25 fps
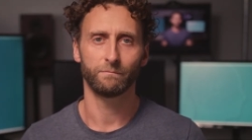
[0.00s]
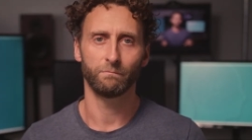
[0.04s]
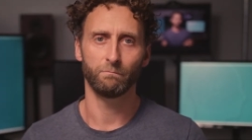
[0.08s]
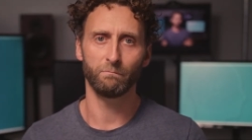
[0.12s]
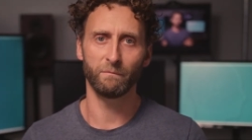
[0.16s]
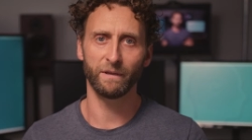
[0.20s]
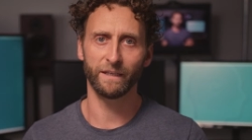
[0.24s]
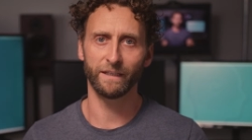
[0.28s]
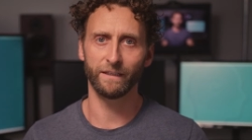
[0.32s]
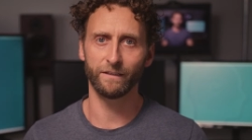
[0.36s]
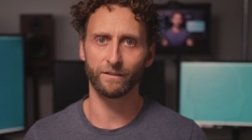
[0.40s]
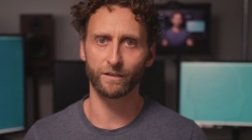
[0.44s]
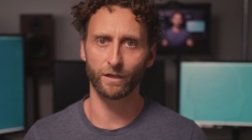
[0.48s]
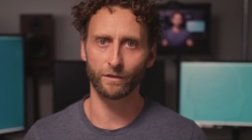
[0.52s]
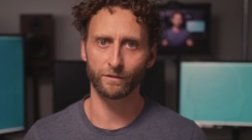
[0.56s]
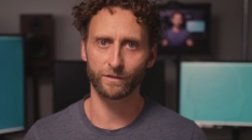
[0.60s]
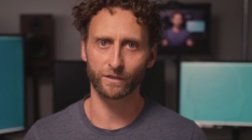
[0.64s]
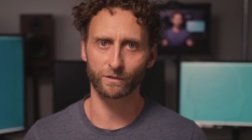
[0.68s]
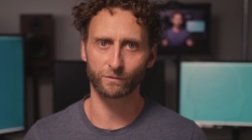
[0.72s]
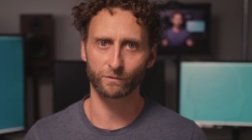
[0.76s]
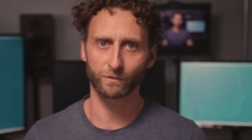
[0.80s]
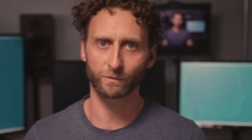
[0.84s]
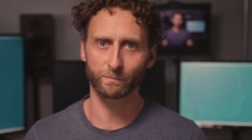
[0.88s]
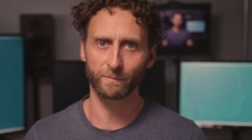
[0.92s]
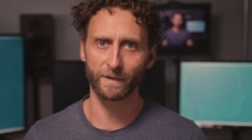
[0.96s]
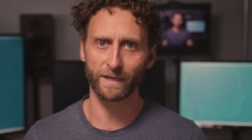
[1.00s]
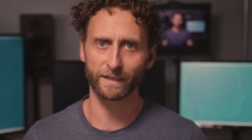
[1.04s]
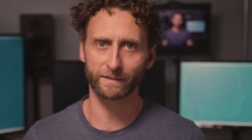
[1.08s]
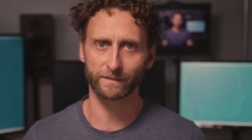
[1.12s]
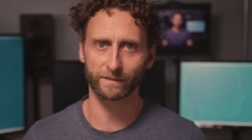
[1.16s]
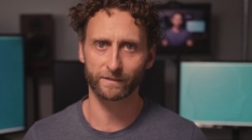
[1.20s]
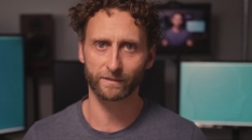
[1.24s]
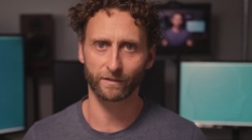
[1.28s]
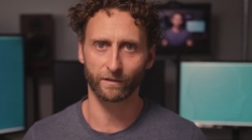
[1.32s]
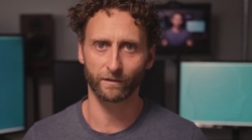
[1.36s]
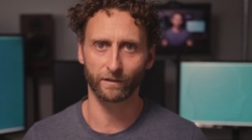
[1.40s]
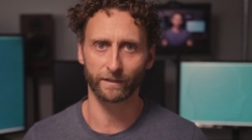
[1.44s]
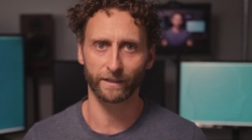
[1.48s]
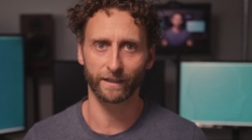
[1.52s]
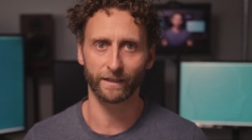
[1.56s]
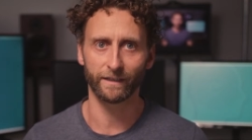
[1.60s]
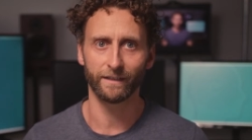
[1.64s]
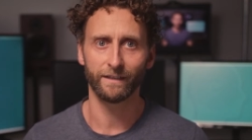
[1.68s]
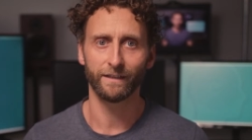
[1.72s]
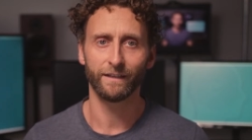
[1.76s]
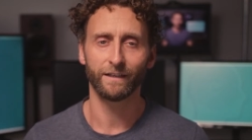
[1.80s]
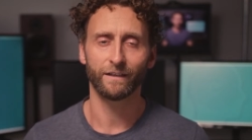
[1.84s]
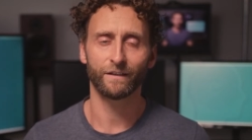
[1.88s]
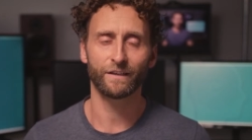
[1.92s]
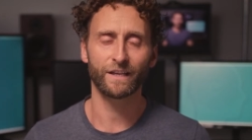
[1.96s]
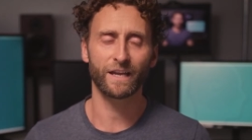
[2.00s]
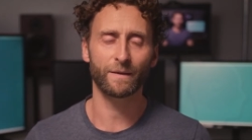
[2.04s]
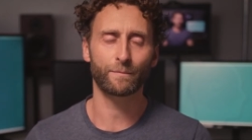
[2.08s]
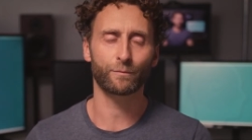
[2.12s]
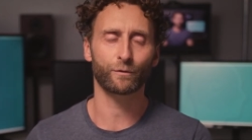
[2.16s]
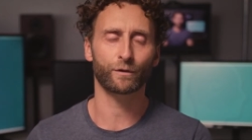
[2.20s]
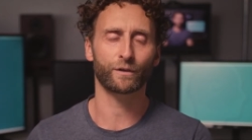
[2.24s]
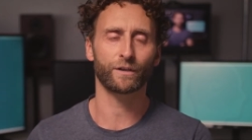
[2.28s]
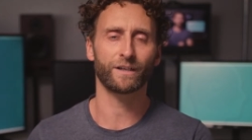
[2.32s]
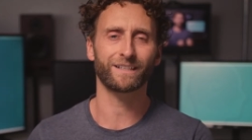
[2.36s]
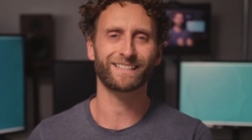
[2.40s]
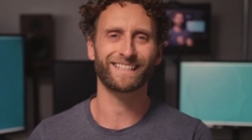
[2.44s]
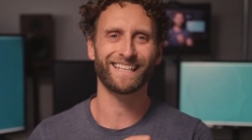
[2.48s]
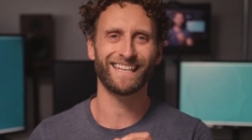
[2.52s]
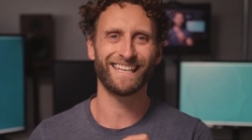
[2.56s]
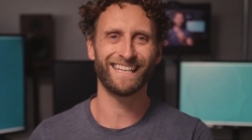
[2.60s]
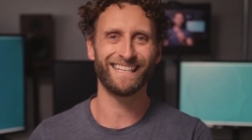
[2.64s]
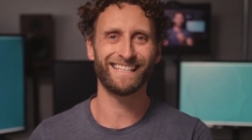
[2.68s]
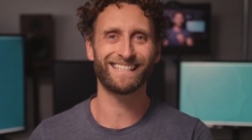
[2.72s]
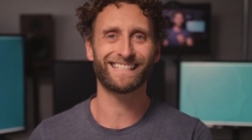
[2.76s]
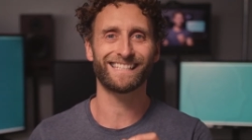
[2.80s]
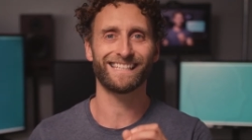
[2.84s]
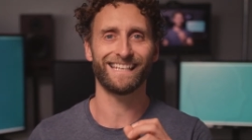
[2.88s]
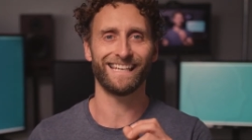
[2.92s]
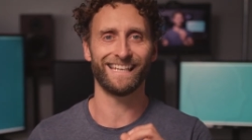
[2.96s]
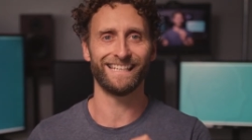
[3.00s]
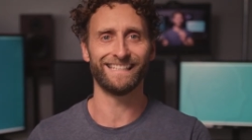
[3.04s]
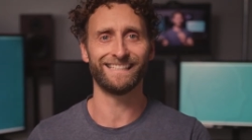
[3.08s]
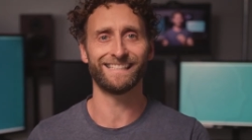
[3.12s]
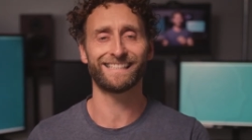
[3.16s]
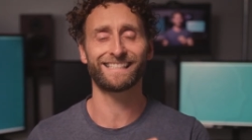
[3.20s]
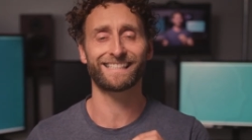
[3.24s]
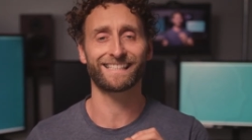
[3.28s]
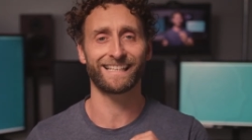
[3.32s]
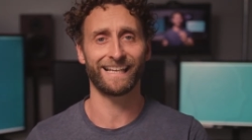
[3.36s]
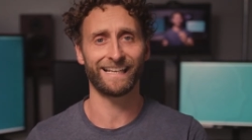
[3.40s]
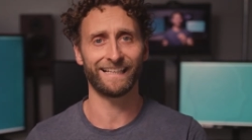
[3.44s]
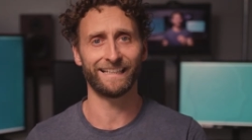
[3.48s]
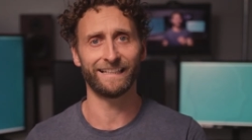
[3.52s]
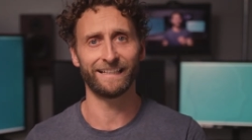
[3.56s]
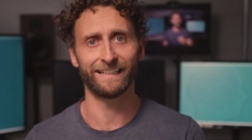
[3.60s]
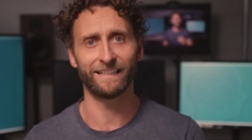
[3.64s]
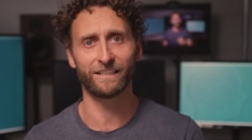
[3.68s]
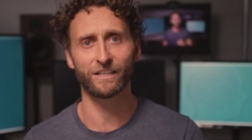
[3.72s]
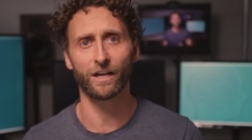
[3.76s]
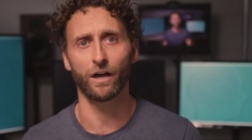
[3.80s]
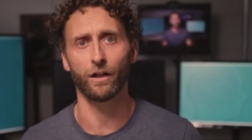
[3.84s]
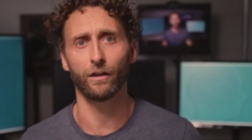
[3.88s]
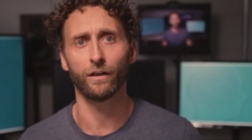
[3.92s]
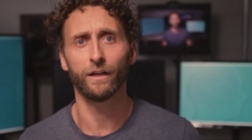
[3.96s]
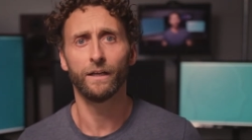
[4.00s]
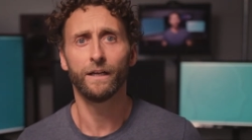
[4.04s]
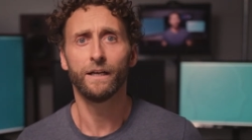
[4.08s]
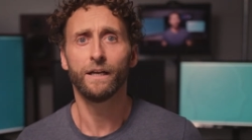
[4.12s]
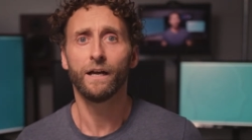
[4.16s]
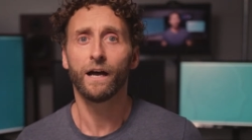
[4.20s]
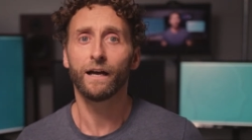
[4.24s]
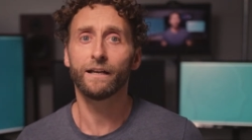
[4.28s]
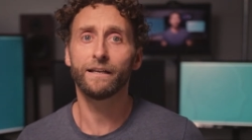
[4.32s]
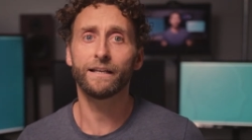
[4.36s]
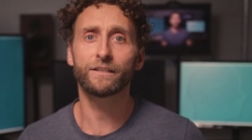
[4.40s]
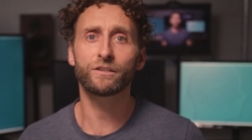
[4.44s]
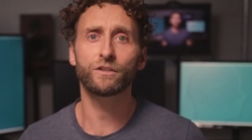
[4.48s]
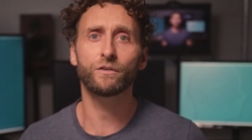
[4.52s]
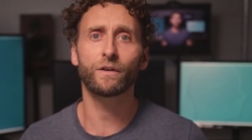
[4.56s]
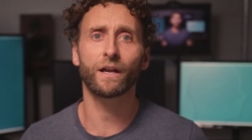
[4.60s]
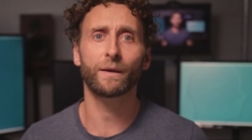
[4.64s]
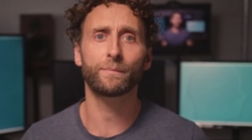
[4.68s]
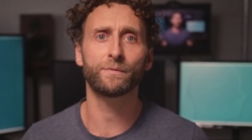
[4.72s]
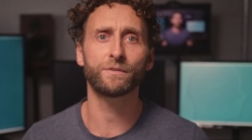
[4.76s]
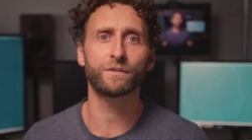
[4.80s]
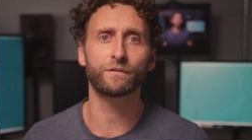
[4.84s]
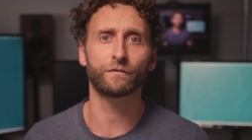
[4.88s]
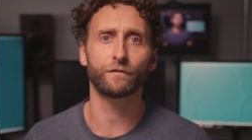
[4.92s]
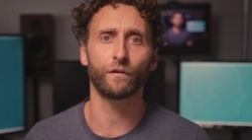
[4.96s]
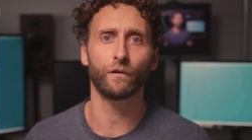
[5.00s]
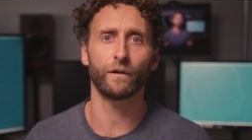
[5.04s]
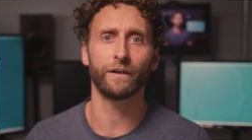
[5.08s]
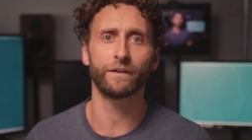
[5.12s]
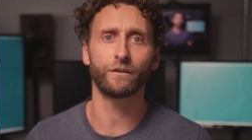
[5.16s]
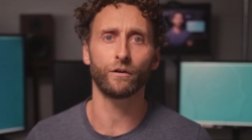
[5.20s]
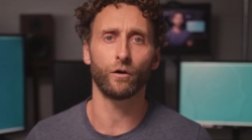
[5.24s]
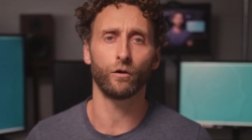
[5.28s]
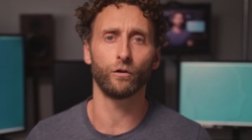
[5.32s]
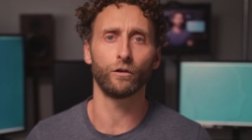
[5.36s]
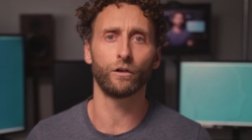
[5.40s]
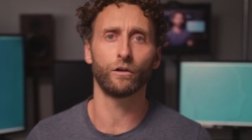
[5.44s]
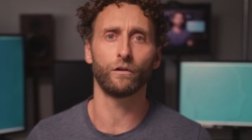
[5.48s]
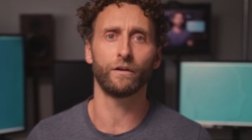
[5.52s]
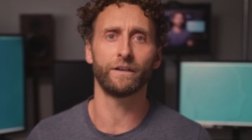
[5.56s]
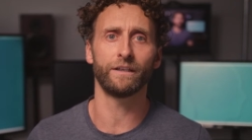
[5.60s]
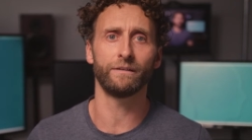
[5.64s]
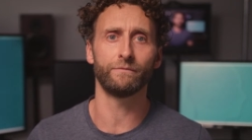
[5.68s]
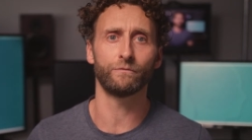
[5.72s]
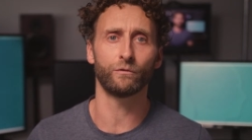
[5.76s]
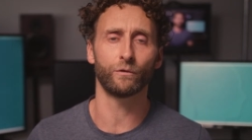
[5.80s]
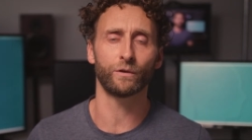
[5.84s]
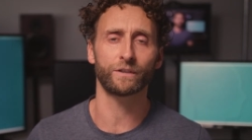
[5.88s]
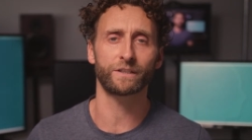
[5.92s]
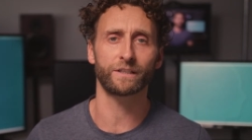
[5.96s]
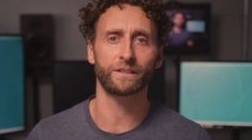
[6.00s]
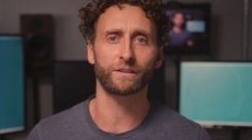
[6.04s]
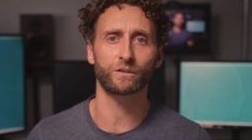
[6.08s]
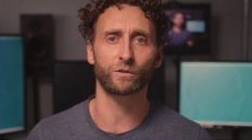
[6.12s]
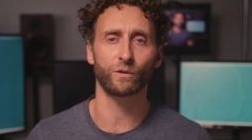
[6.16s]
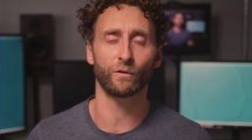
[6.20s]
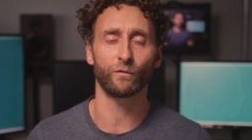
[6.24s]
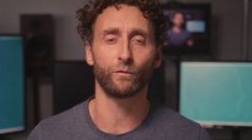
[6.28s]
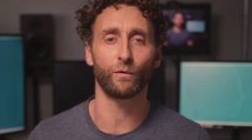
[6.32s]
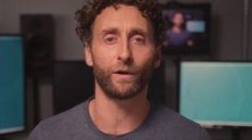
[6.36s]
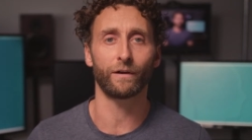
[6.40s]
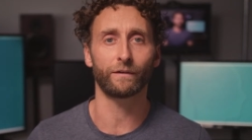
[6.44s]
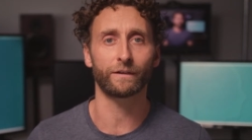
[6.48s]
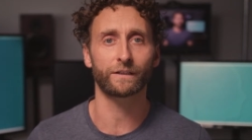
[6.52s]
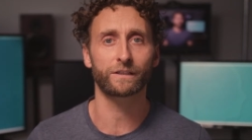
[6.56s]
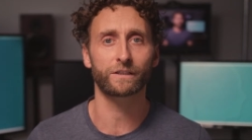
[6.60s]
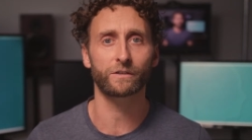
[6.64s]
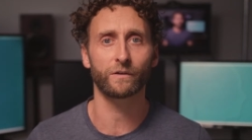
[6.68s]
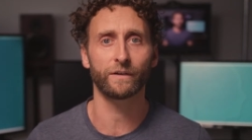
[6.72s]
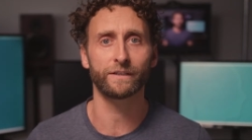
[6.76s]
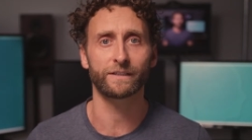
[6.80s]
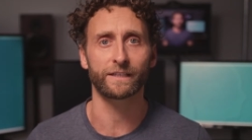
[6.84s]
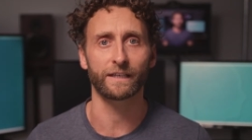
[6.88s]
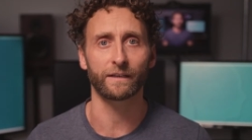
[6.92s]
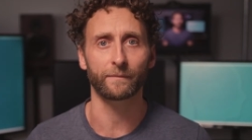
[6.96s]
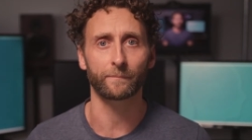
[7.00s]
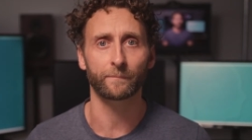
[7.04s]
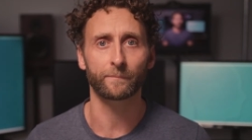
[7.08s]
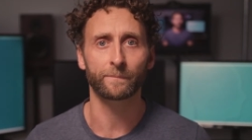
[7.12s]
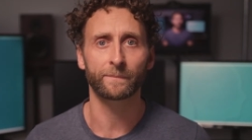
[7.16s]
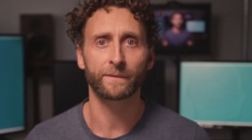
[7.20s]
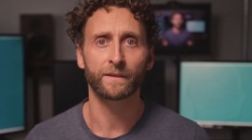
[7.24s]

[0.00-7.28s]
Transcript: Meaning no disrespect to Talia, their product is insanely dull, unless you happen to find online invoicing software exciting.